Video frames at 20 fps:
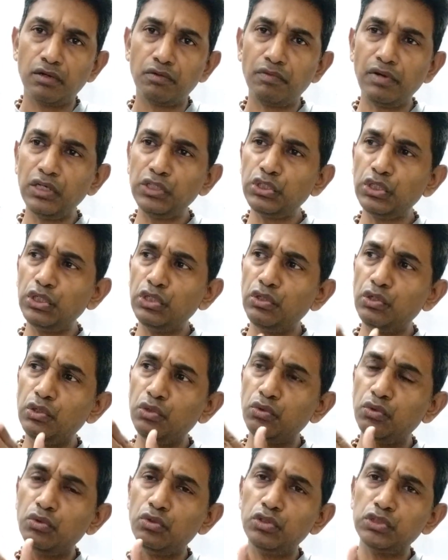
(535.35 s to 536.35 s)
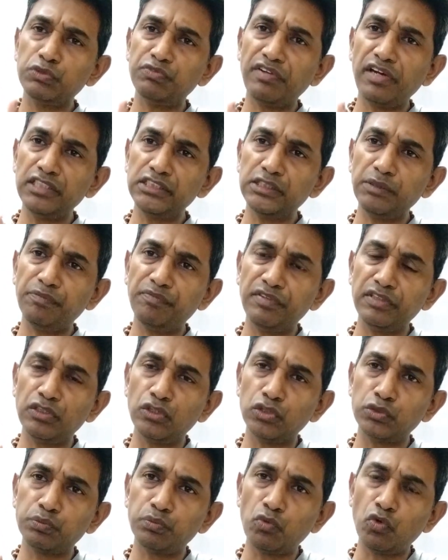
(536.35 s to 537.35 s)
Why should you do friendship with
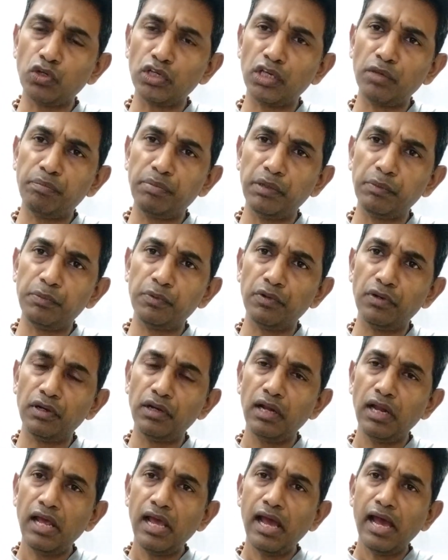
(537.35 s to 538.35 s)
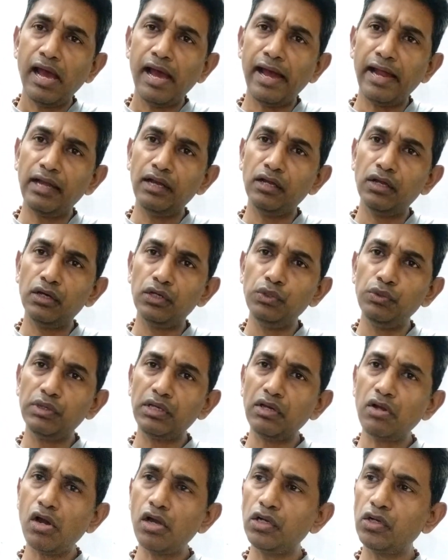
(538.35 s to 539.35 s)
those smoking people? And you
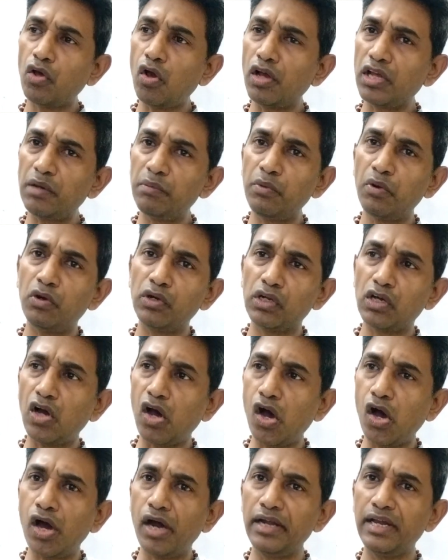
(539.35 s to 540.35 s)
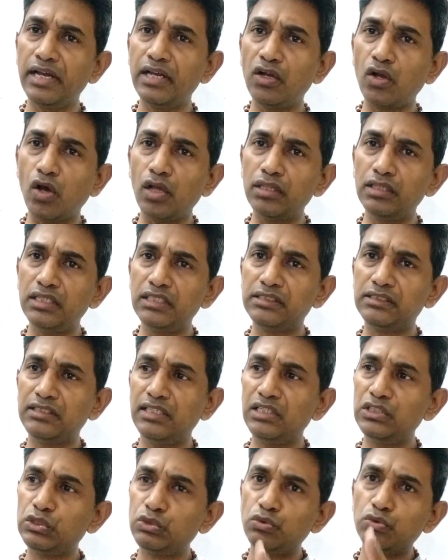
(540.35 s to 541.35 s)
cannot talk about God and all these
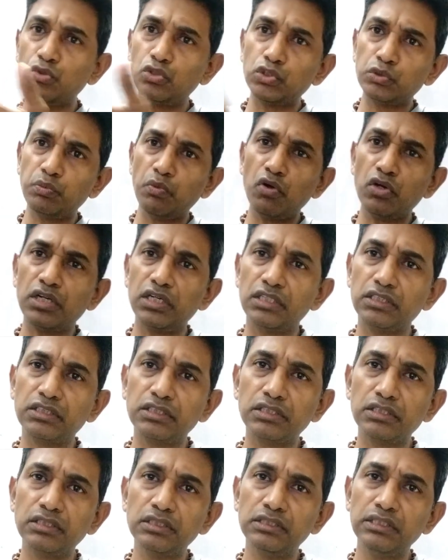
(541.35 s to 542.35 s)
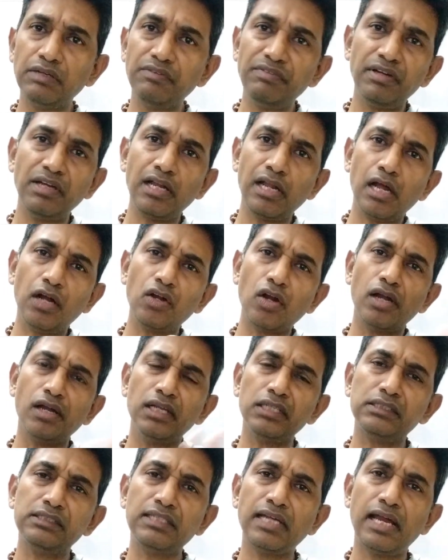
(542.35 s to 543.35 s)
things to those smokers. They will not
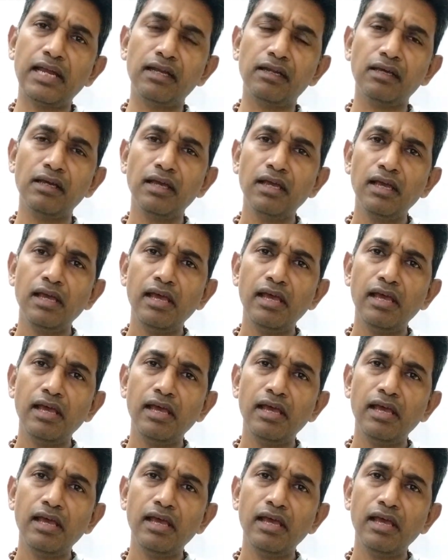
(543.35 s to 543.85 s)
understand.